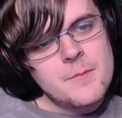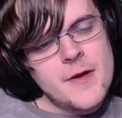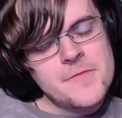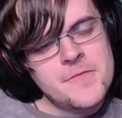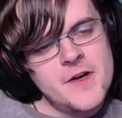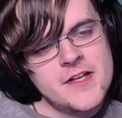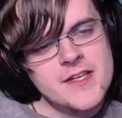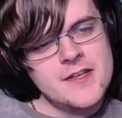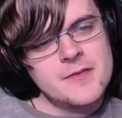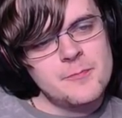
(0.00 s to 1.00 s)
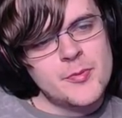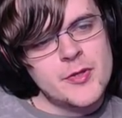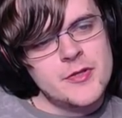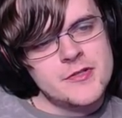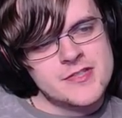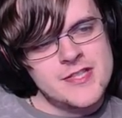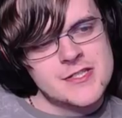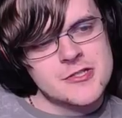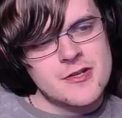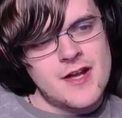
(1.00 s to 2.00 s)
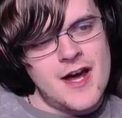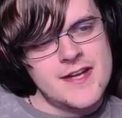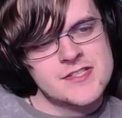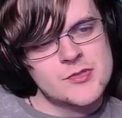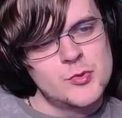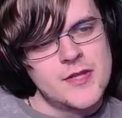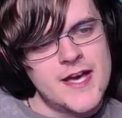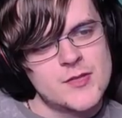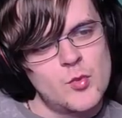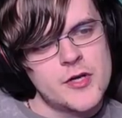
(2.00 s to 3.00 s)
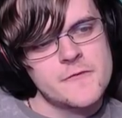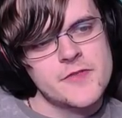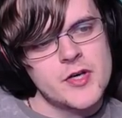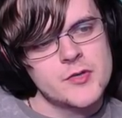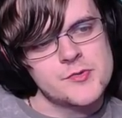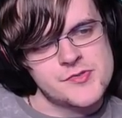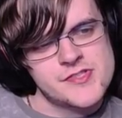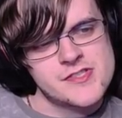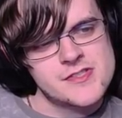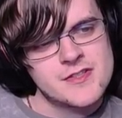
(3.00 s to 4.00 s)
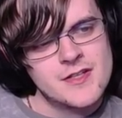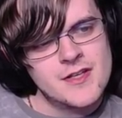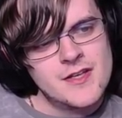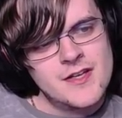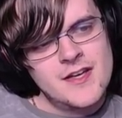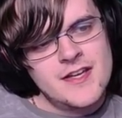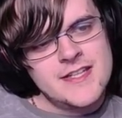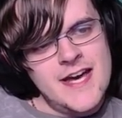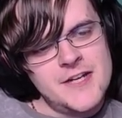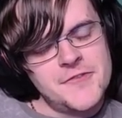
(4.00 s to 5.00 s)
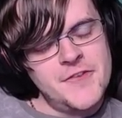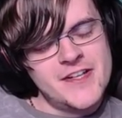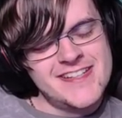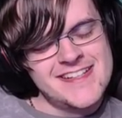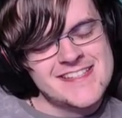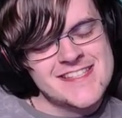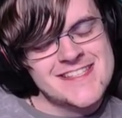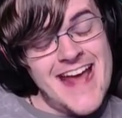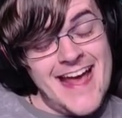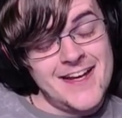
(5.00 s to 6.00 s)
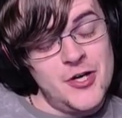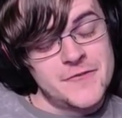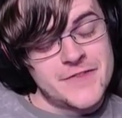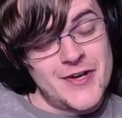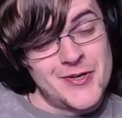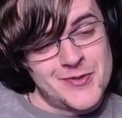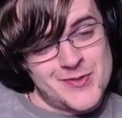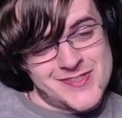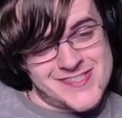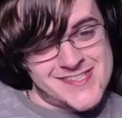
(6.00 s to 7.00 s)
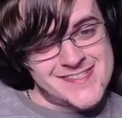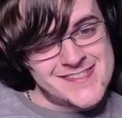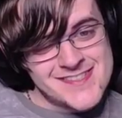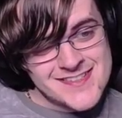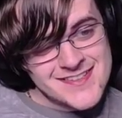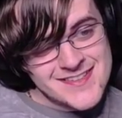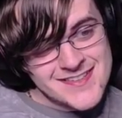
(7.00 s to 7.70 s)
My fucking computer teacher in high school had one of those. He had a fucking stack of those.